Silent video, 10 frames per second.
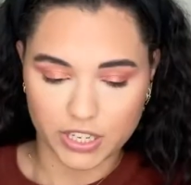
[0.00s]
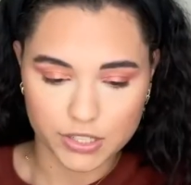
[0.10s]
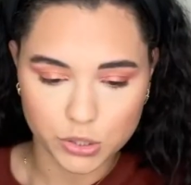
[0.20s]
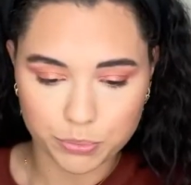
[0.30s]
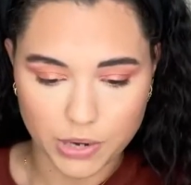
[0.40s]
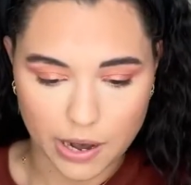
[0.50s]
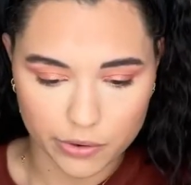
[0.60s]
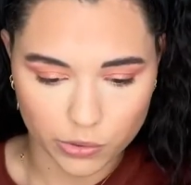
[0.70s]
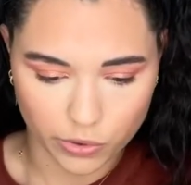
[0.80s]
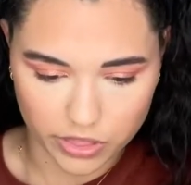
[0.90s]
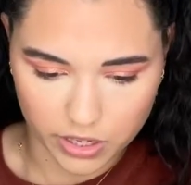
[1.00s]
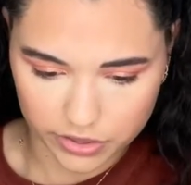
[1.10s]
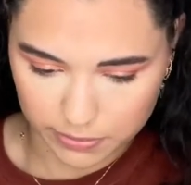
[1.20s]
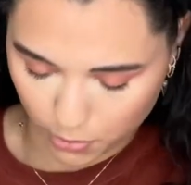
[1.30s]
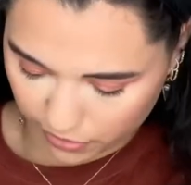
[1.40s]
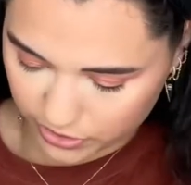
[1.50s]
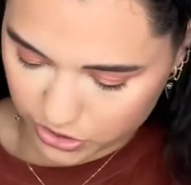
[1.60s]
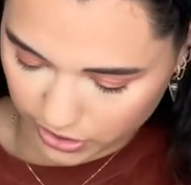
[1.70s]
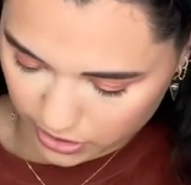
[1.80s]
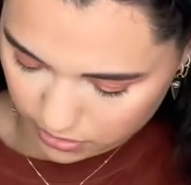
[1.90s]
I do brown or the other mauve
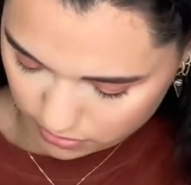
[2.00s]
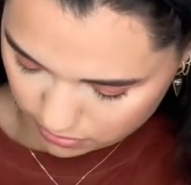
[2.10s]
shade?